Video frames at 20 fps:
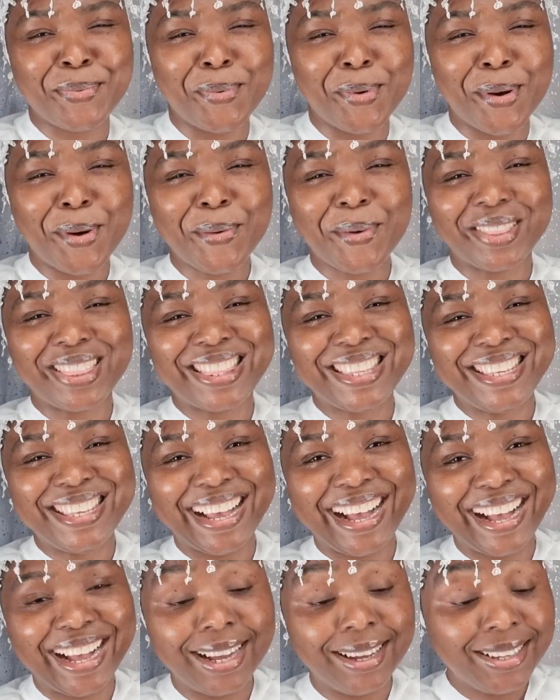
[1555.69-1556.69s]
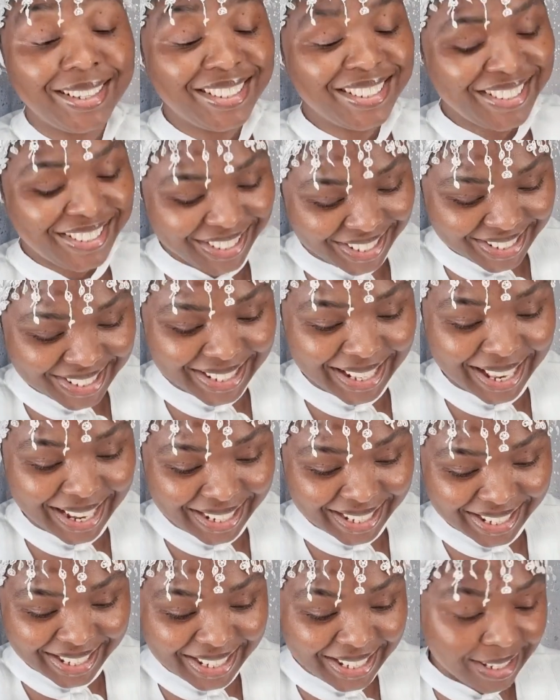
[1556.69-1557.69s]
Walk with Yah, just
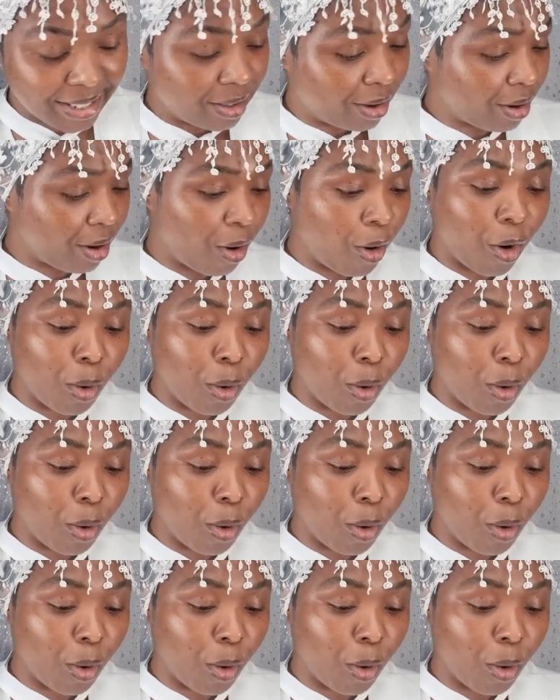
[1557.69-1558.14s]
like Enoch.